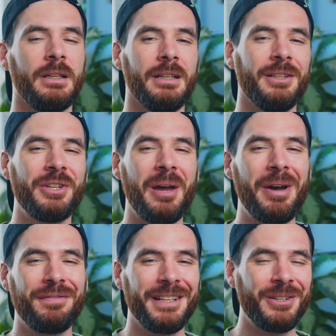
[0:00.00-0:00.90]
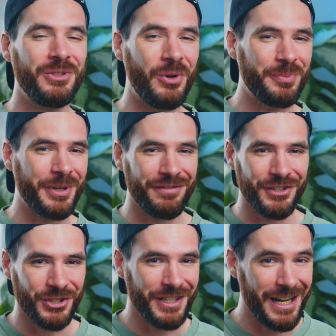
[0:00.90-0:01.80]
Hello there my fellow notebook
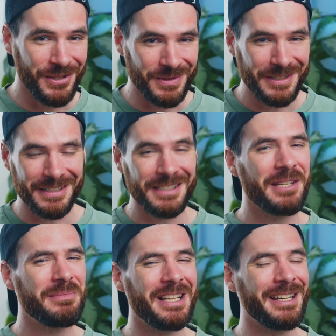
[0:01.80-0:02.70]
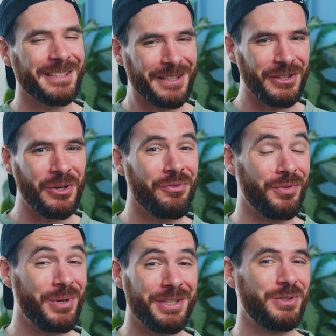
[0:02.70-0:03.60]
aficionados. It seems like
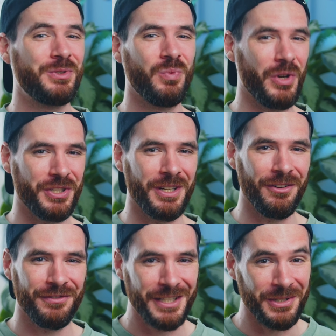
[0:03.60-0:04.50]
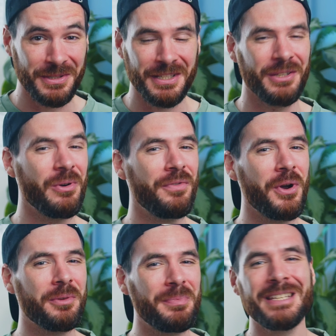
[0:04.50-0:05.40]
Lenovo is watching our videos and
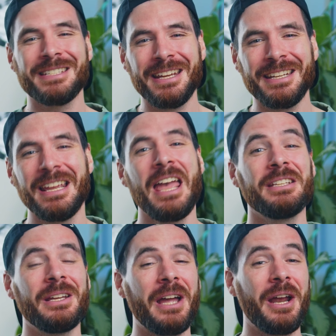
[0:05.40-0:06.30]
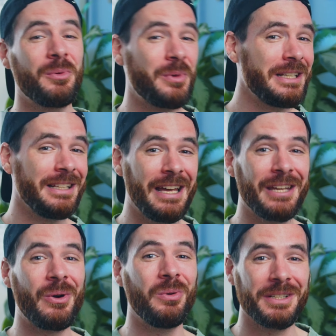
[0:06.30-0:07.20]
overheard me saying that I really
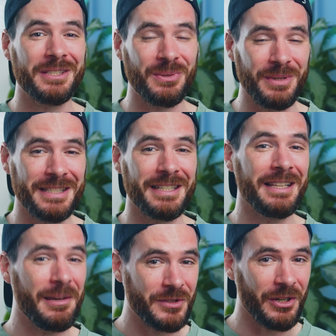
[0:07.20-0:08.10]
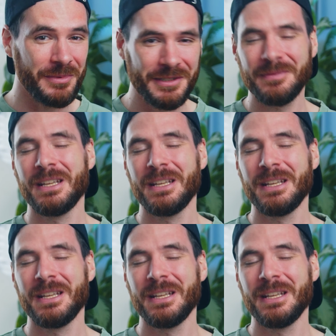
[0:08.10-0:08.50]
like OLED screens and laptops.